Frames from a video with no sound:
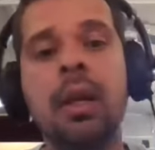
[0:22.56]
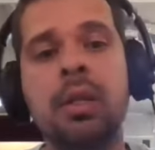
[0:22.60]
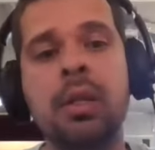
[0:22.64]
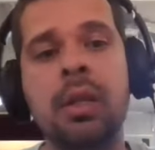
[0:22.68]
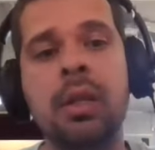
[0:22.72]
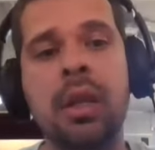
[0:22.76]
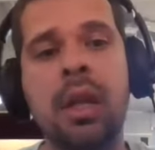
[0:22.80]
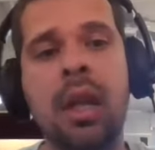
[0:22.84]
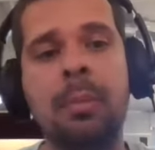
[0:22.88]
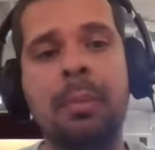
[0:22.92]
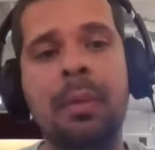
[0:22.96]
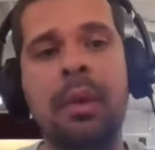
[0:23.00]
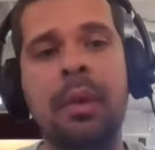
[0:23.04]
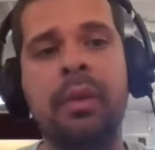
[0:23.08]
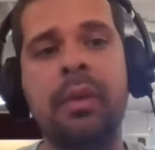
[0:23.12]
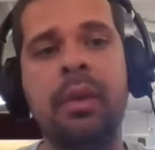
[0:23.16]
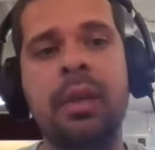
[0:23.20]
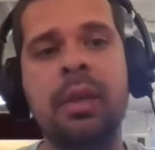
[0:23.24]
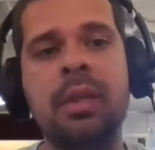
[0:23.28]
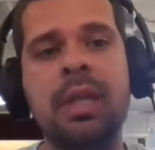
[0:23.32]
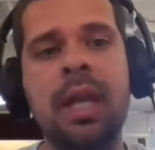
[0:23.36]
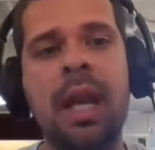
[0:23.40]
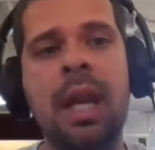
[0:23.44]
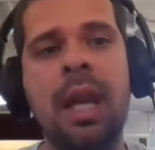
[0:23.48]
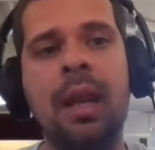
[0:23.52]
Dynamics
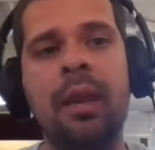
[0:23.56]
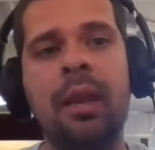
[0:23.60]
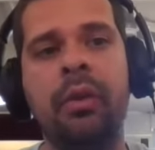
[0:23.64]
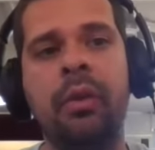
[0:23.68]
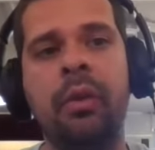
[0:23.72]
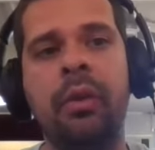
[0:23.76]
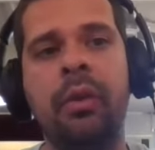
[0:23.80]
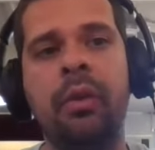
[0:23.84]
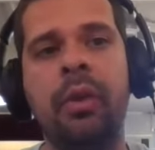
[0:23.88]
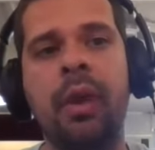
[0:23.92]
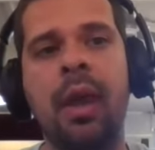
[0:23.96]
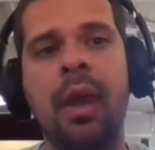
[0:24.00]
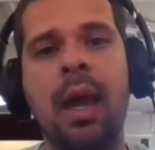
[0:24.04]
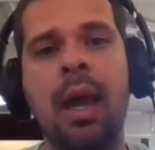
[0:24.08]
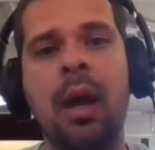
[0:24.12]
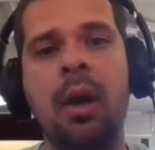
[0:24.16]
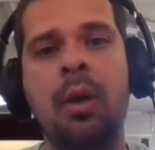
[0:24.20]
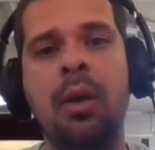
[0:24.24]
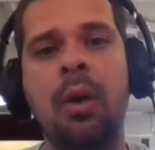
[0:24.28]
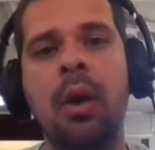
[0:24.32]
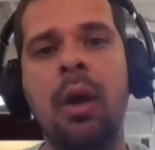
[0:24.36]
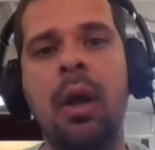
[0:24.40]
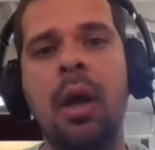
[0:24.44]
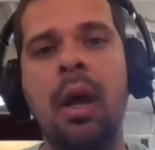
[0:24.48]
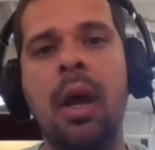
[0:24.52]
in dance is
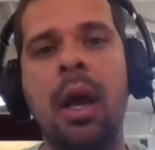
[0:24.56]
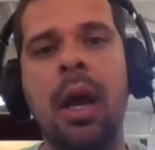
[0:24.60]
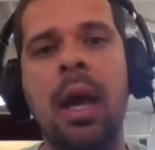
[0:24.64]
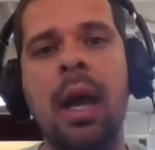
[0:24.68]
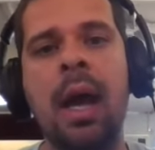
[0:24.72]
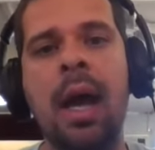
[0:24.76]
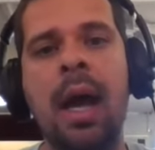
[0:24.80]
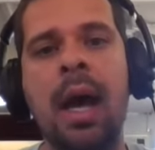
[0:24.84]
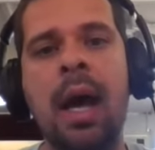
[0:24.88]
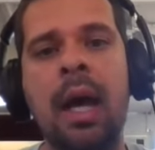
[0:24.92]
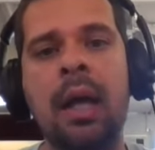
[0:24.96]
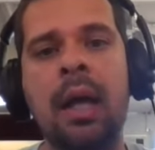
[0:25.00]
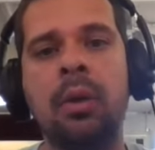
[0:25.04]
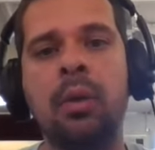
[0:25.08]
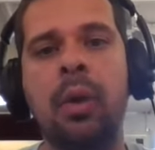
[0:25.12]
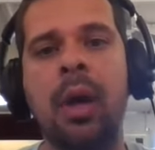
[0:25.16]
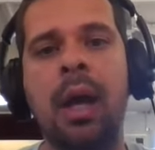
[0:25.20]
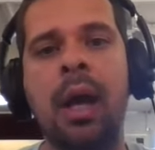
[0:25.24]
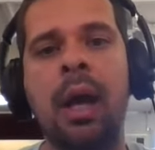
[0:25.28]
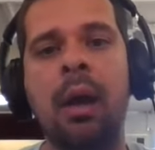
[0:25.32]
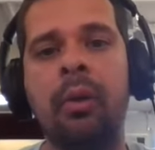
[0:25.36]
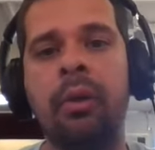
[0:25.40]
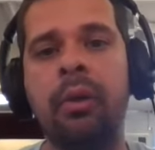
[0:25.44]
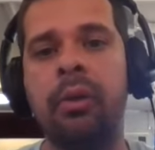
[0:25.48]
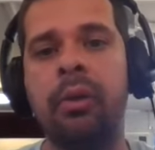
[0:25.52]
how hard or
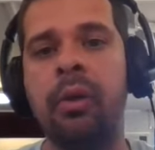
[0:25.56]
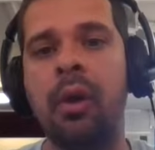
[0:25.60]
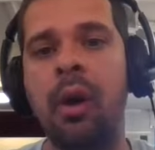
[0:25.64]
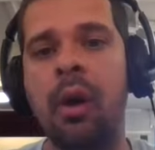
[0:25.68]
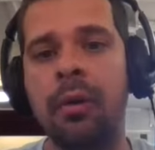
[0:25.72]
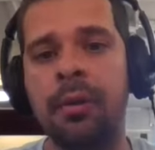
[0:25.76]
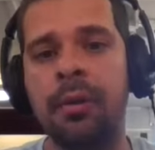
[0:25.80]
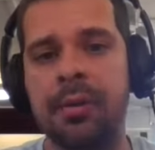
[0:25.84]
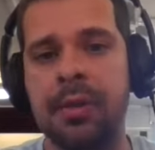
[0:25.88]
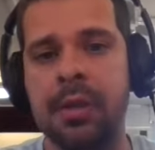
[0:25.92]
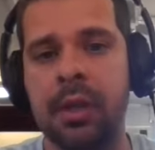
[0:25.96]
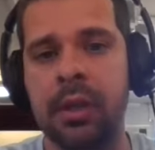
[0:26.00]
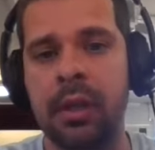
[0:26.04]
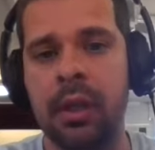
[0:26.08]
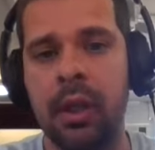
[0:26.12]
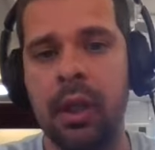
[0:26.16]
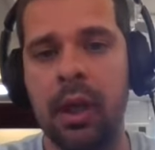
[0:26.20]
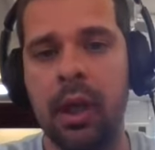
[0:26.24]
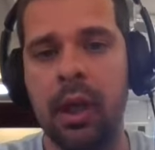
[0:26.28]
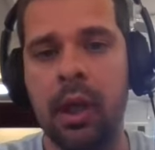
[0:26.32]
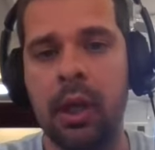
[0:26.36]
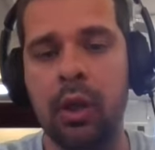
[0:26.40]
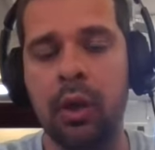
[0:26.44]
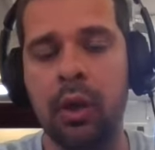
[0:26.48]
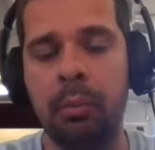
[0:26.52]
how soft
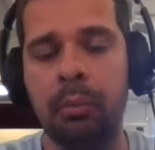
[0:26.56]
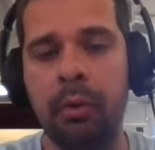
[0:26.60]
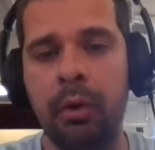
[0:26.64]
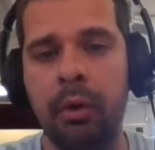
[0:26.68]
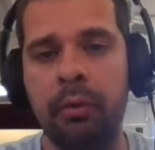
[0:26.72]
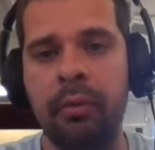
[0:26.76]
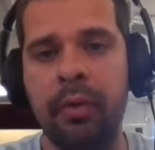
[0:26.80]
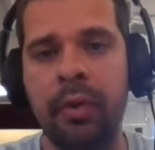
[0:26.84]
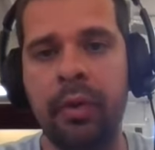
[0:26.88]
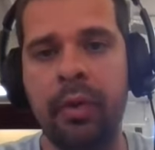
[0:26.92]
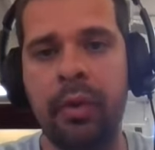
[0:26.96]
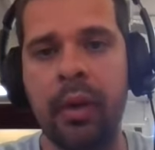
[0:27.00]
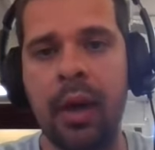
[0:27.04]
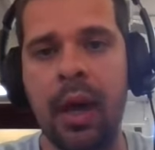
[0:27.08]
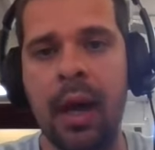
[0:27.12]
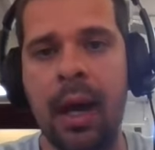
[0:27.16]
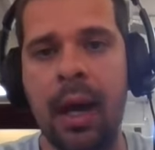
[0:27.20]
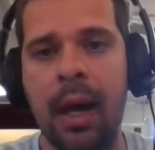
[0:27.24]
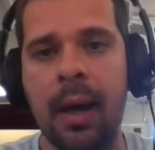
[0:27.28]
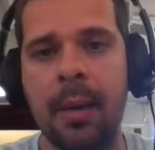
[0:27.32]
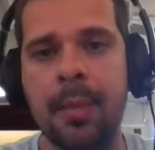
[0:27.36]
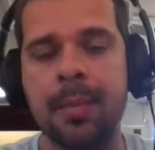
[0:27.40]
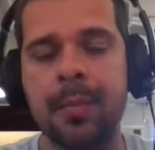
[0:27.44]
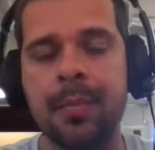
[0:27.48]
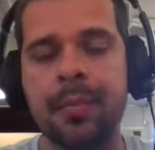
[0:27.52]
your movements
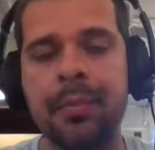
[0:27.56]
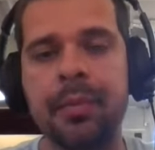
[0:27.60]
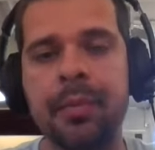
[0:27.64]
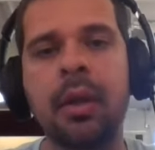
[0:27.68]
are.